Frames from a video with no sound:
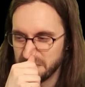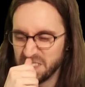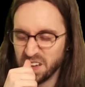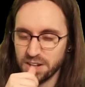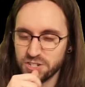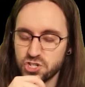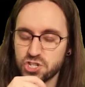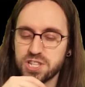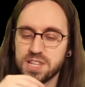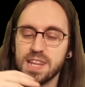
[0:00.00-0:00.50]
I'll
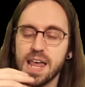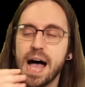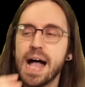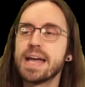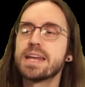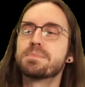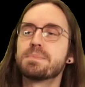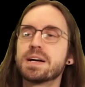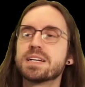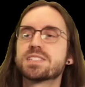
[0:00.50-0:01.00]
just lie
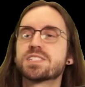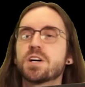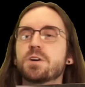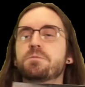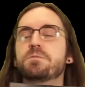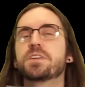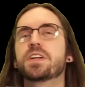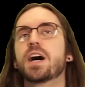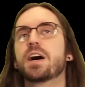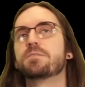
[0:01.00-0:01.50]
to
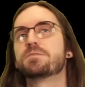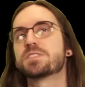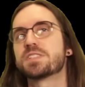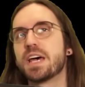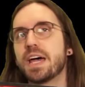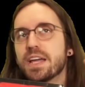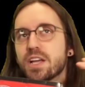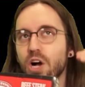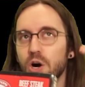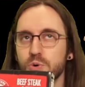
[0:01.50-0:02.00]
myself enough
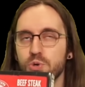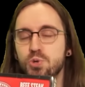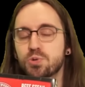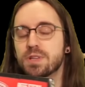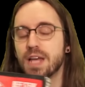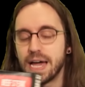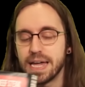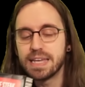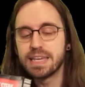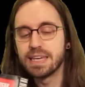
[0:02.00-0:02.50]
saying, oh, you
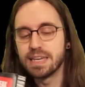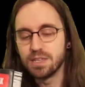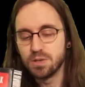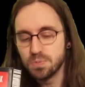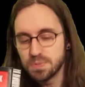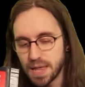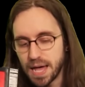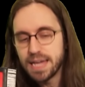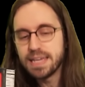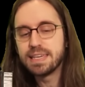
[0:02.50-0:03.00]
like it, you
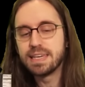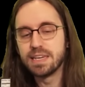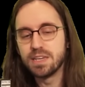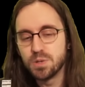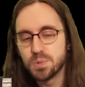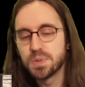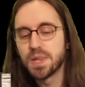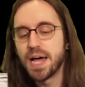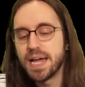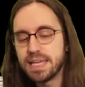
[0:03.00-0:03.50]
like it,
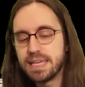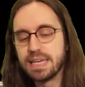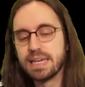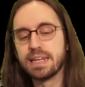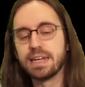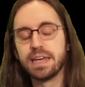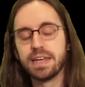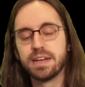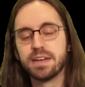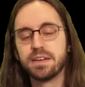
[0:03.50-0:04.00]
you like
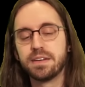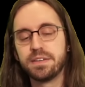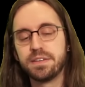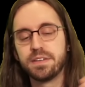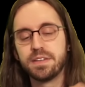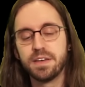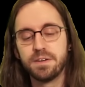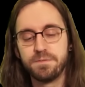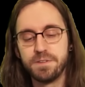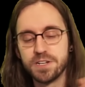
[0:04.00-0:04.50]
it, and
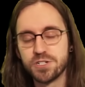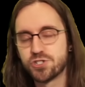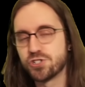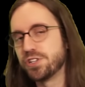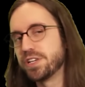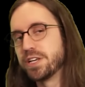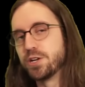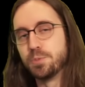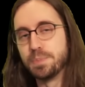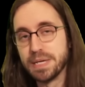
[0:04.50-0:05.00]

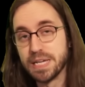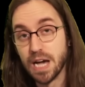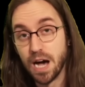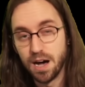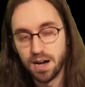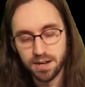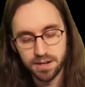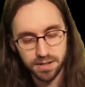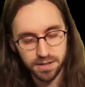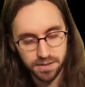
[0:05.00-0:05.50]
eventually it'll be gone.